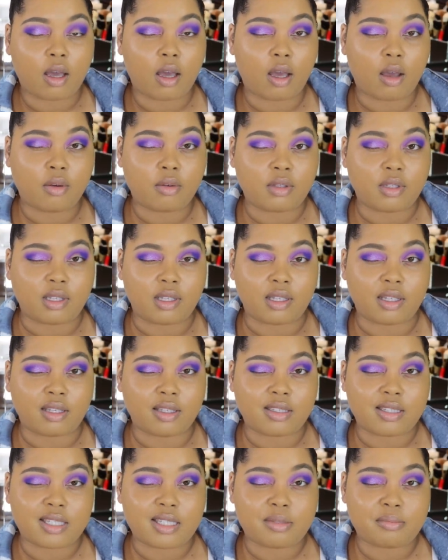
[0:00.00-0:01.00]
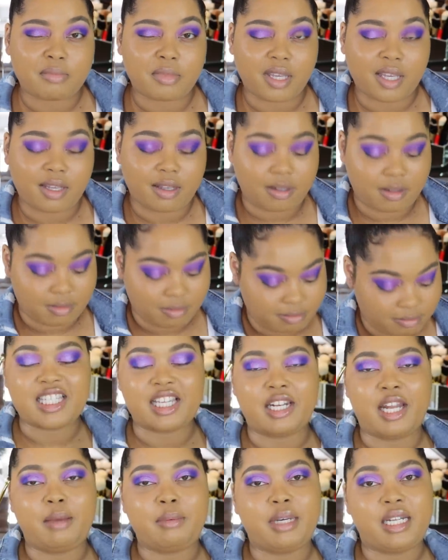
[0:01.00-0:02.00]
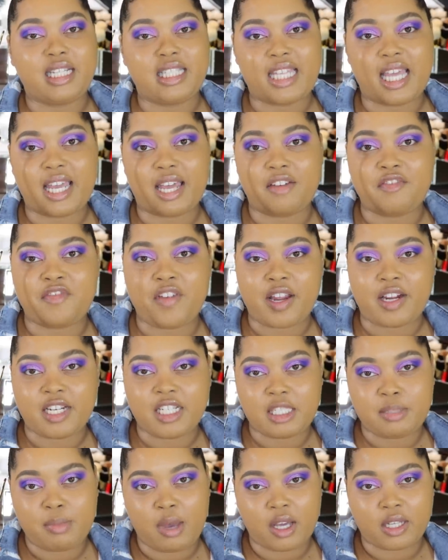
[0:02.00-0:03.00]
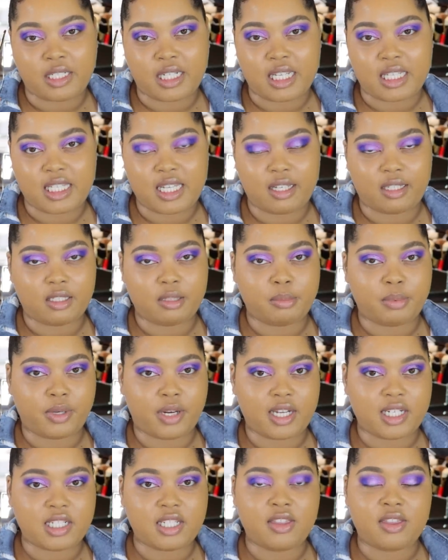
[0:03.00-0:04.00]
Oh yes, ma'am. So now I'm gonna take a very small detailer brush.